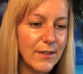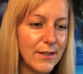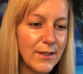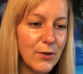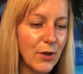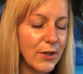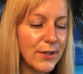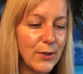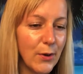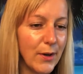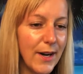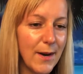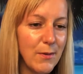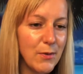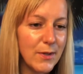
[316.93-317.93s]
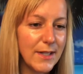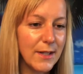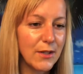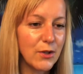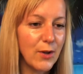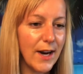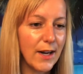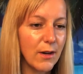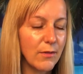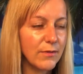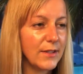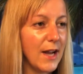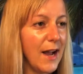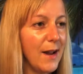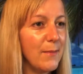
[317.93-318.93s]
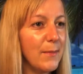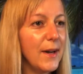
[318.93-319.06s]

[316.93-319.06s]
sorry, I'm losing track of time.